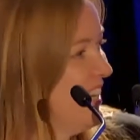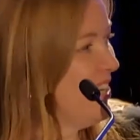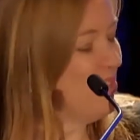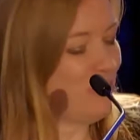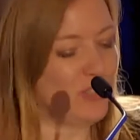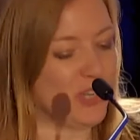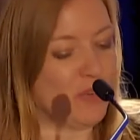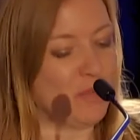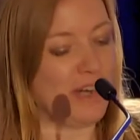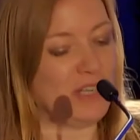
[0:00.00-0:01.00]
who's
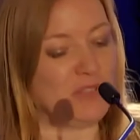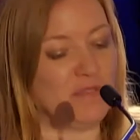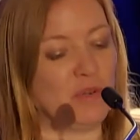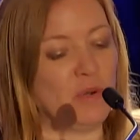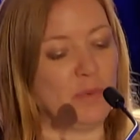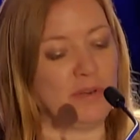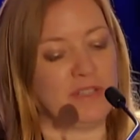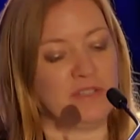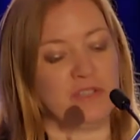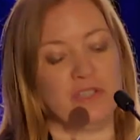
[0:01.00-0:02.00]
General Manager for Corporate
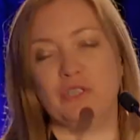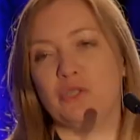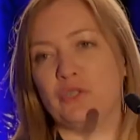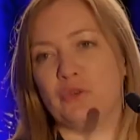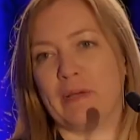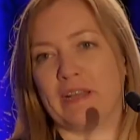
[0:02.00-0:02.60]
and Institutional